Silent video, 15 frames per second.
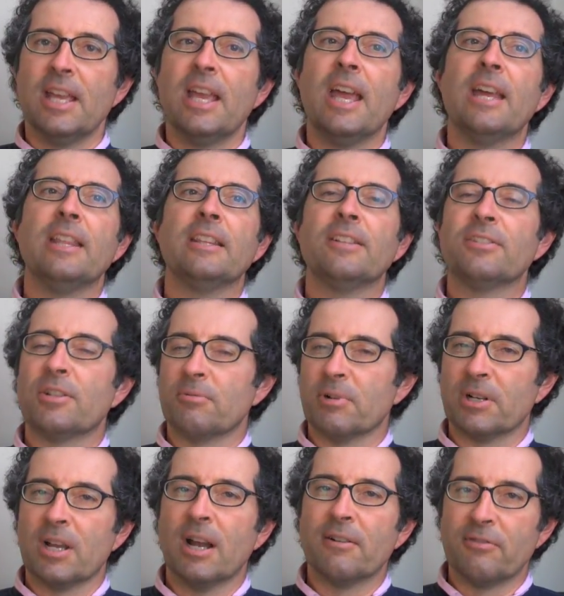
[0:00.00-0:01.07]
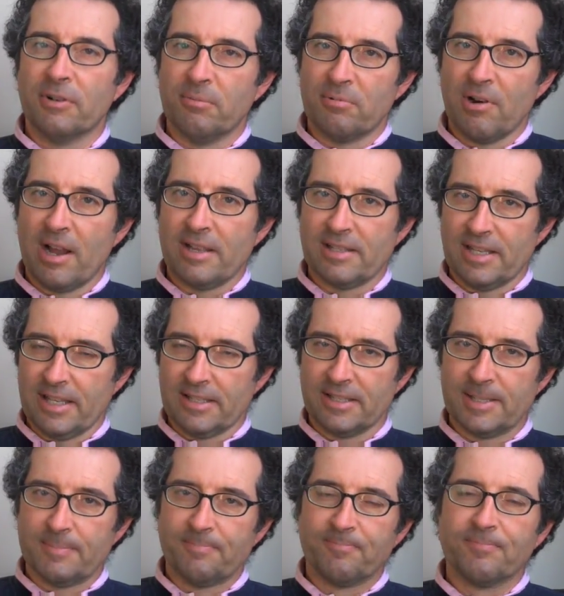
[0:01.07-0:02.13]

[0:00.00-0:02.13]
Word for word: and that there's a recovery process.